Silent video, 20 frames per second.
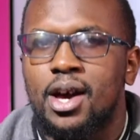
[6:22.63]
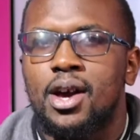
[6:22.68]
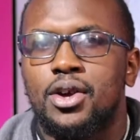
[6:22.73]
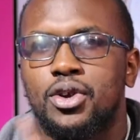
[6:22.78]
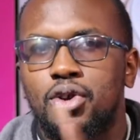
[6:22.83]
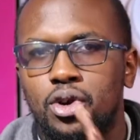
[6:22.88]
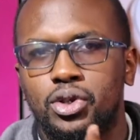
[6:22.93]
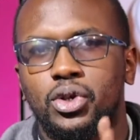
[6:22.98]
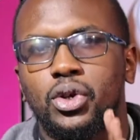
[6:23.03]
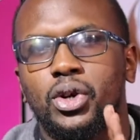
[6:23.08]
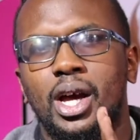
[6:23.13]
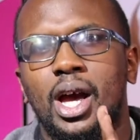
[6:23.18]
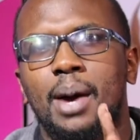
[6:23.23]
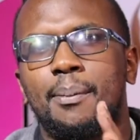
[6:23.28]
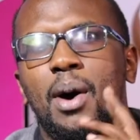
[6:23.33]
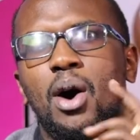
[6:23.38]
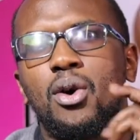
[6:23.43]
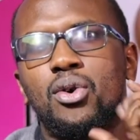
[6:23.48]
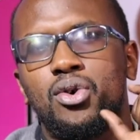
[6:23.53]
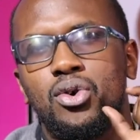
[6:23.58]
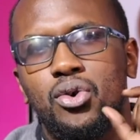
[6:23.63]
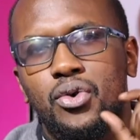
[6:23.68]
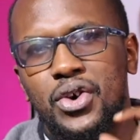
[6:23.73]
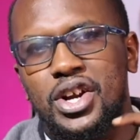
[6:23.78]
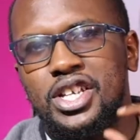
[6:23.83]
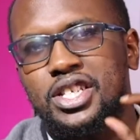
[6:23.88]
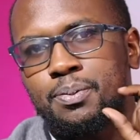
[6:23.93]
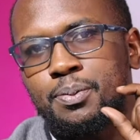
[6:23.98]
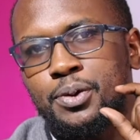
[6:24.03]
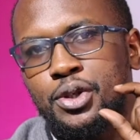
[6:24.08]
You're talking about
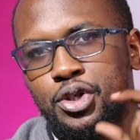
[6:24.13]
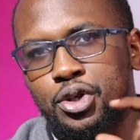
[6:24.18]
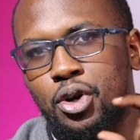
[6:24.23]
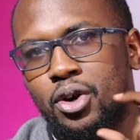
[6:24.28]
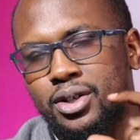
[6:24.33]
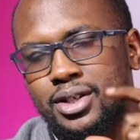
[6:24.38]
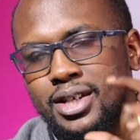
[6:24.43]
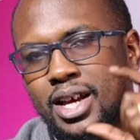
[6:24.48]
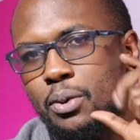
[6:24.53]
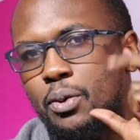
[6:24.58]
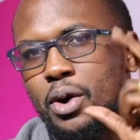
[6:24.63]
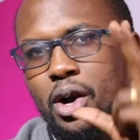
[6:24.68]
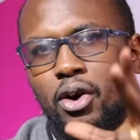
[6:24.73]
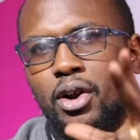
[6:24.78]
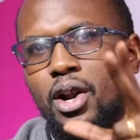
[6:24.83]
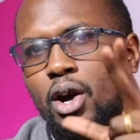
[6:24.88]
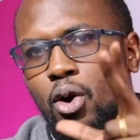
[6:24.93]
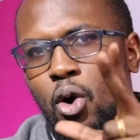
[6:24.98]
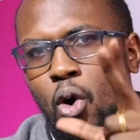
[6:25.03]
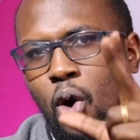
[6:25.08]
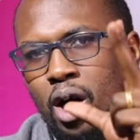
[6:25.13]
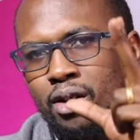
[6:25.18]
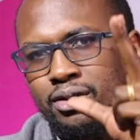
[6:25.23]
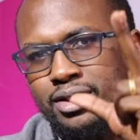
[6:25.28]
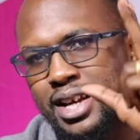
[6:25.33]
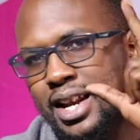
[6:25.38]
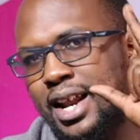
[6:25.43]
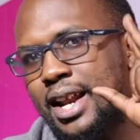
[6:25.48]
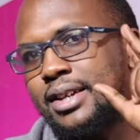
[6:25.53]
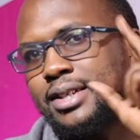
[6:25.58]
crisp shots, and we're gonna go
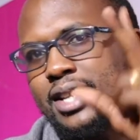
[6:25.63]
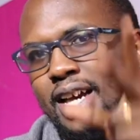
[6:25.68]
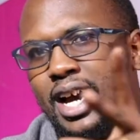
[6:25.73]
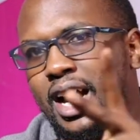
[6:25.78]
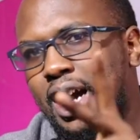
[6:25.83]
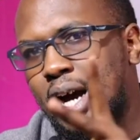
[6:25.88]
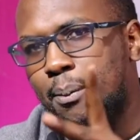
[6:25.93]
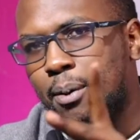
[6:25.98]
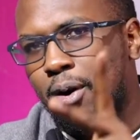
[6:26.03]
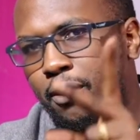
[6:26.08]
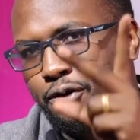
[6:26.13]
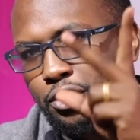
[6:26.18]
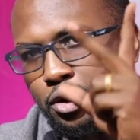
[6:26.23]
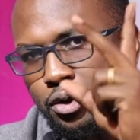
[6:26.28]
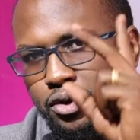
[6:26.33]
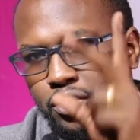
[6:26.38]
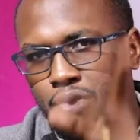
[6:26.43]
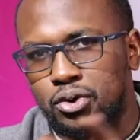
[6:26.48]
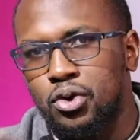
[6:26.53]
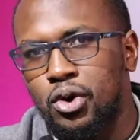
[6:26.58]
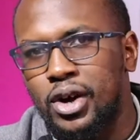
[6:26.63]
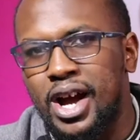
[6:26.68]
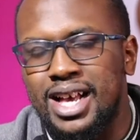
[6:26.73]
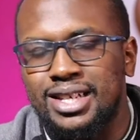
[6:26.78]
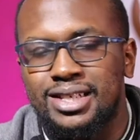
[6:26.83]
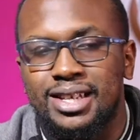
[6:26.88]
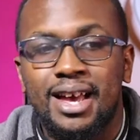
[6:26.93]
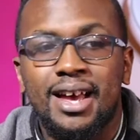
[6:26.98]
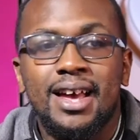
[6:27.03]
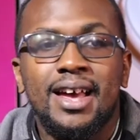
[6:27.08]
outside and take a couple of shots so that you
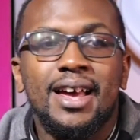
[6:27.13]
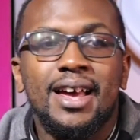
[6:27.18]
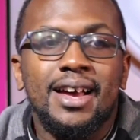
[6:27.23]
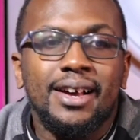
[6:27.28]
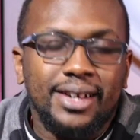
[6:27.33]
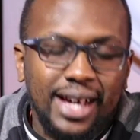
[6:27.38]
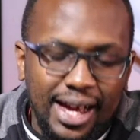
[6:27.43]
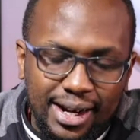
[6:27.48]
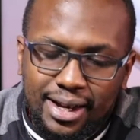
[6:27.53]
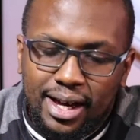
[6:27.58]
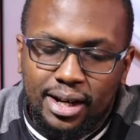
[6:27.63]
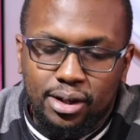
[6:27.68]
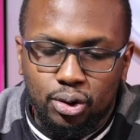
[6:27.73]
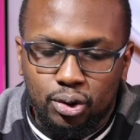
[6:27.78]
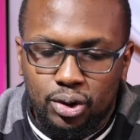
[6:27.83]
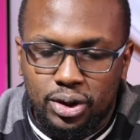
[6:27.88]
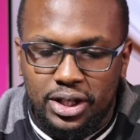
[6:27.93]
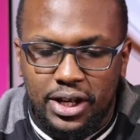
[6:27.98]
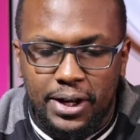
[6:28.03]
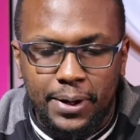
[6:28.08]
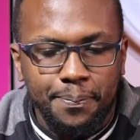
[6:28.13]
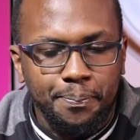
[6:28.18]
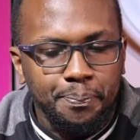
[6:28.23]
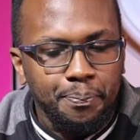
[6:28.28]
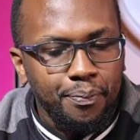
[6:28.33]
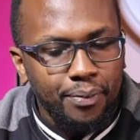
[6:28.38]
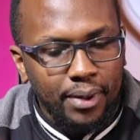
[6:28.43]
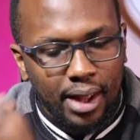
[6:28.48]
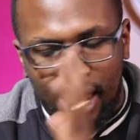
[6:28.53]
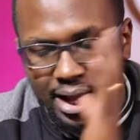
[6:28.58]
guys can get to see,
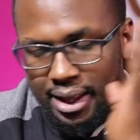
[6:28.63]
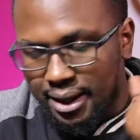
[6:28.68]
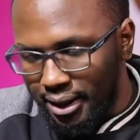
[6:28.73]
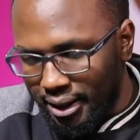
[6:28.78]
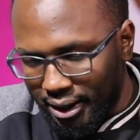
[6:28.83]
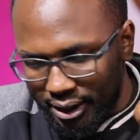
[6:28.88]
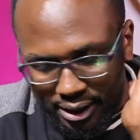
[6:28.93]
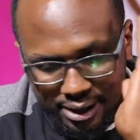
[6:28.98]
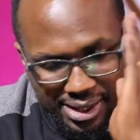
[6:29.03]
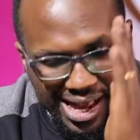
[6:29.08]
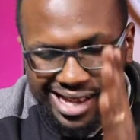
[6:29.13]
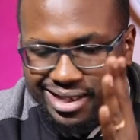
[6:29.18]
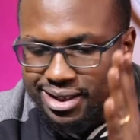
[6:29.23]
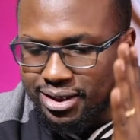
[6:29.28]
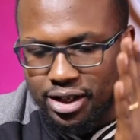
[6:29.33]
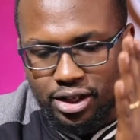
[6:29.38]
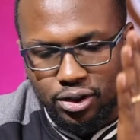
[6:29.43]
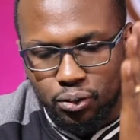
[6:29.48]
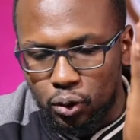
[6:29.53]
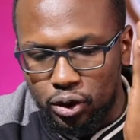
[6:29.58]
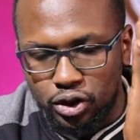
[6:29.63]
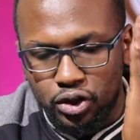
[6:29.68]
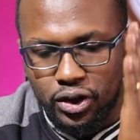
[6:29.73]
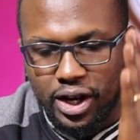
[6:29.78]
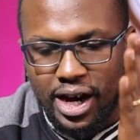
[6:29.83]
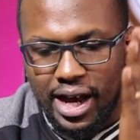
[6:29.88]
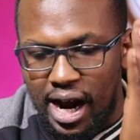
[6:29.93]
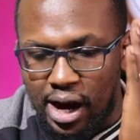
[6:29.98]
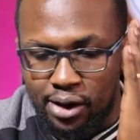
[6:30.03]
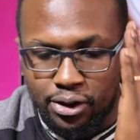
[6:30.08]
and that's just what you
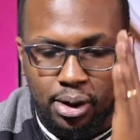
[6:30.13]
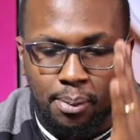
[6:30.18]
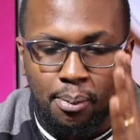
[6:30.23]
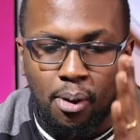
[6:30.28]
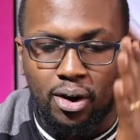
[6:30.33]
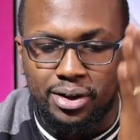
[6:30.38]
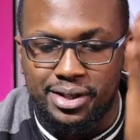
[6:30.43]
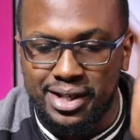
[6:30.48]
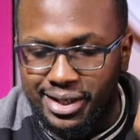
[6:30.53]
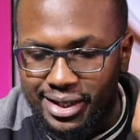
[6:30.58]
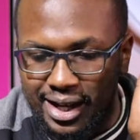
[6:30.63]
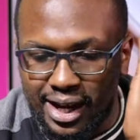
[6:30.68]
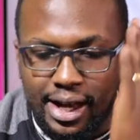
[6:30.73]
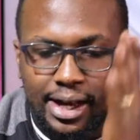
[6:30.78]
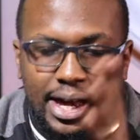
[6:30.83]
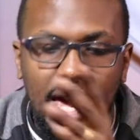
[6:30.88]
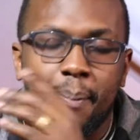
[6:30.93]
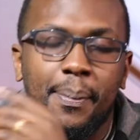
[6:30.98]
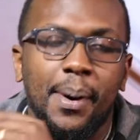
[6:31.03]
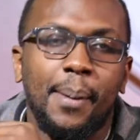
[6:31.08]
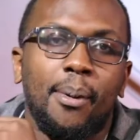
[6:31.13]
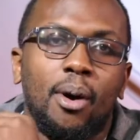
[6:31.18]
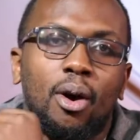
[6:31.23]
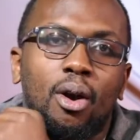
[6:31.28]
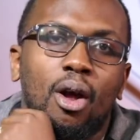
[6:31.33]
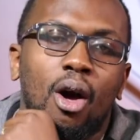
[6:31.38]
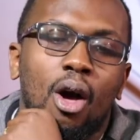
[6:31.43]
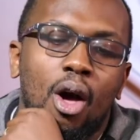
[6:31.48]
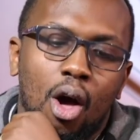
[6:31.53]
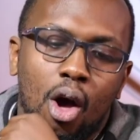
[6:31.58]
get out the box. It's
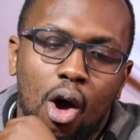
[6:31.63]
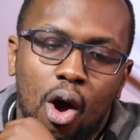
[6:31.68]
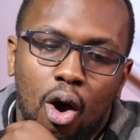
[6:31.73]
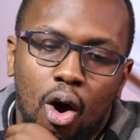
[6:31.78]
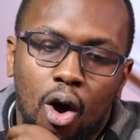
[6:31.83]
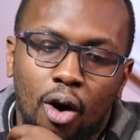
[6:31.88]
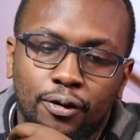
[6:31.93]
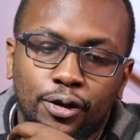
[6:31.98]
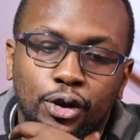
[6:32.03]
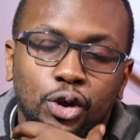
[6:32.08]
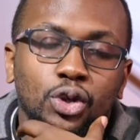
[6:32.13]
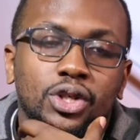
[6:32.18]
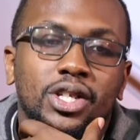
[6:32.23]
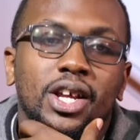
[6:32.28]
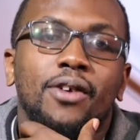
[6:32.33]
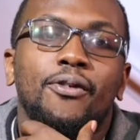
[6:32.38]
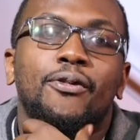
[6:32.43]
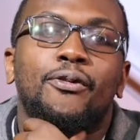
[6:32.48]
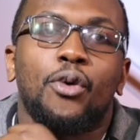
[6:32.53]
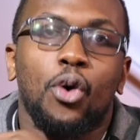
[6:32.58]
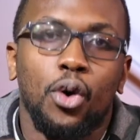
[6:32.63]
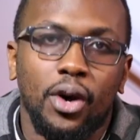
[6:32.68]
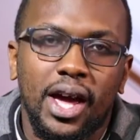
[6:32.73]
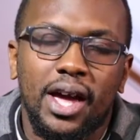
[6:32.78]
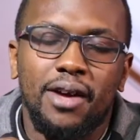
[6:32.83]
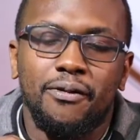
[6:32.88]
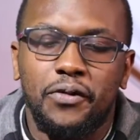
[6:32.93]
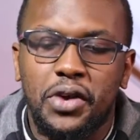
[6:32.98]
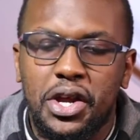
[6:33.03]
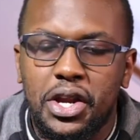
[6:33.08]
capable of shooting
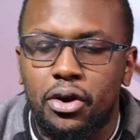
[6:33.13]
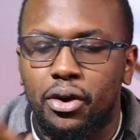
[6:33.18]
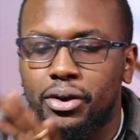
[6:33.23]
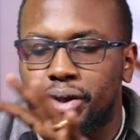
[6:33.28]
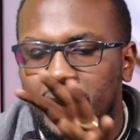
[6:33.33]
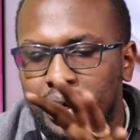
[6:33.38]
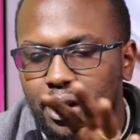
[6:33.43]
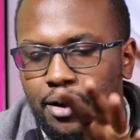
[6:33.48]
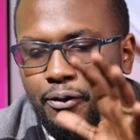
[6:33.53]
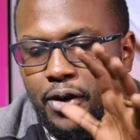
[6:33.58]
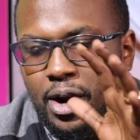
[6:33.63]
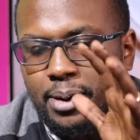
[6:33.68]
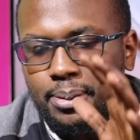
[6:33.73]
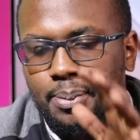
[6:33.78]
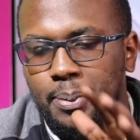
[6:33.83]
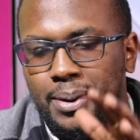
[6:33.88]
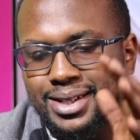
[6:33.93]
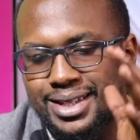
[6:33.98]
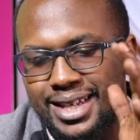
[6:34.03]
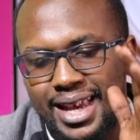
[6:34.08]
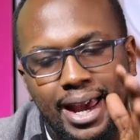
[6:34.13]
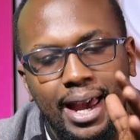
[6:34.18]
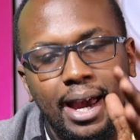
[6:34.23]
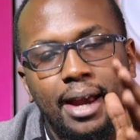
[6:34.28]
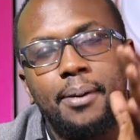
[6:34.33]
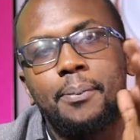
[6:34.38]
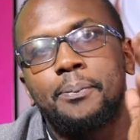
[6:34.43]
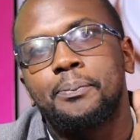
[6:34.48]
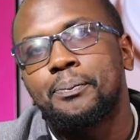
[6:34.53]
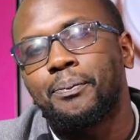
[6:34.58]
4K video at 30 frames per
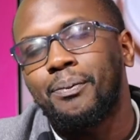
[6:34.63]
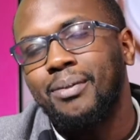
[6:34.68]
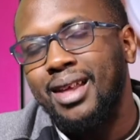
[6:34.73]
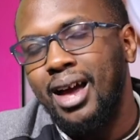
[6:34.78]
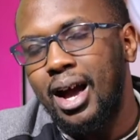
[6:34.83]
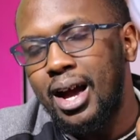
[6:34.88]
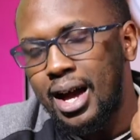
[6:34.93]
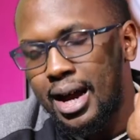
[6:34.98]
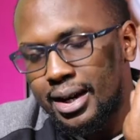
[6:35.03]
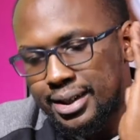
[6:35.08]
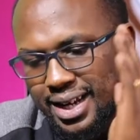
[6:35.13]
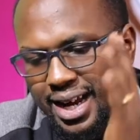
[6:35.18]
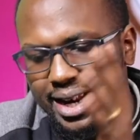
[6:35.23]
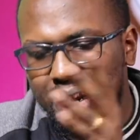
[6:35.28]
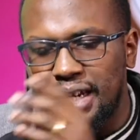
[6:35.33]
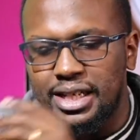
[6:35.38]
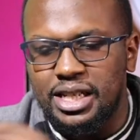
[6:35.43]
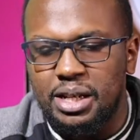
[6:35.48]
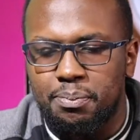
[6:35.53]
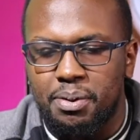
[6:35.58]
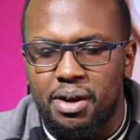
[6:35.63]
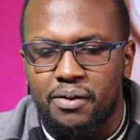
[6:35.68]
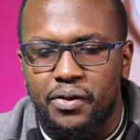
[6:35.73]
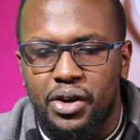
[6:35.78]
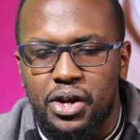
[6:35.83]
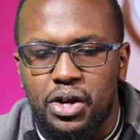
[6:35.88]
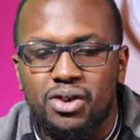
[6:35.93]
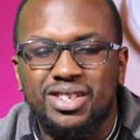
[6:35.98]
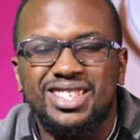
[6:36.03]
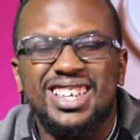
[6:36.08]
second, 1080p
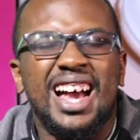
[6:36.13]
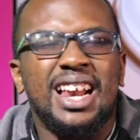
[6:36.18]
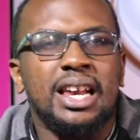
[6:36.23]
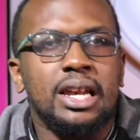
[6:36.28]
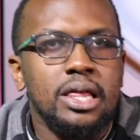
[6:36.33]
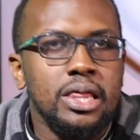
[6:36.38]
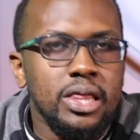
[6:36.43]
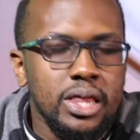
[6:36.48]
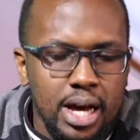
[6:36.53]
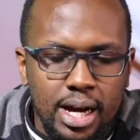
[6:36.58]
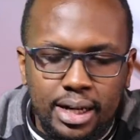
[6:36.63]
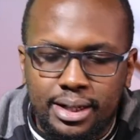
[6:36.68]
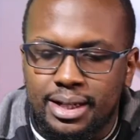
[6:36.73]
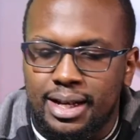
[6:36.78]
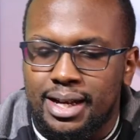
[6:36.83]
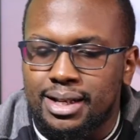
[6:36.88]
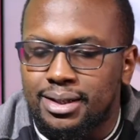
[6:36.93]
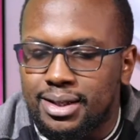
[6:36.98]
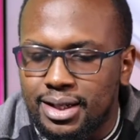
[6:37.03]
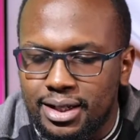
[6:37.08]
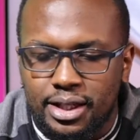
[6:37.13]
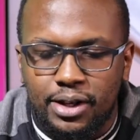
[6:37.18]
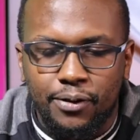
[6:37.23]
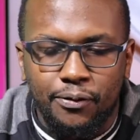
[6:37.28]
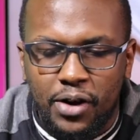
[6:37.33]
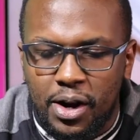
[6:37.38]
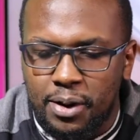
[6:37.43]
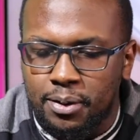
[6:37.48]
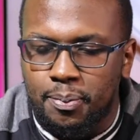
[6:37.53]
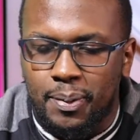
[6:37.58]
videos at 30 and 60
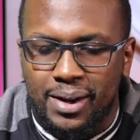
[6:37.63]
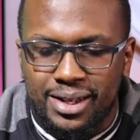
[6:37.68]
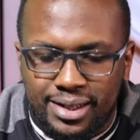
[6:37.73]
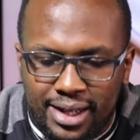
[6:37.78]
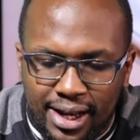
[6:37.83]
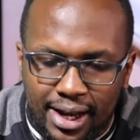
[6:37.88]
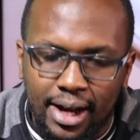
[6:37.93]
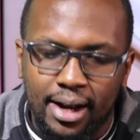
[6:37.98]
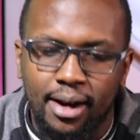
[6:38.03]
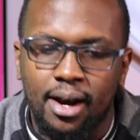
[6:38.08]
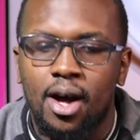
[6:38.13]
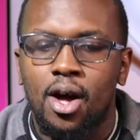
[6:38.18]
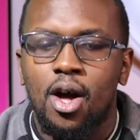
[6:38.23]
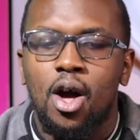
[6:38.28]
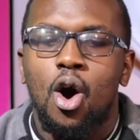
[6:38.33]
frames per second.